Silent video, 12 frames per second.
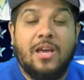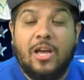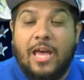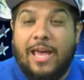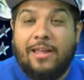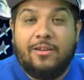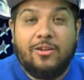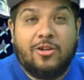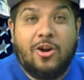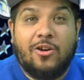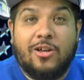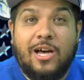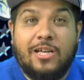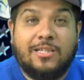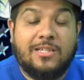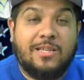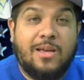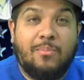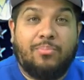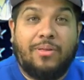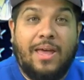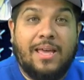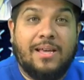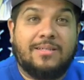And Kirk Cousins
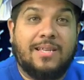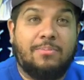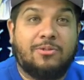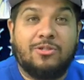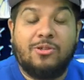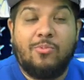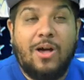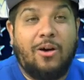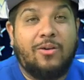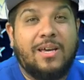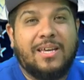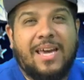playing exceptionally well.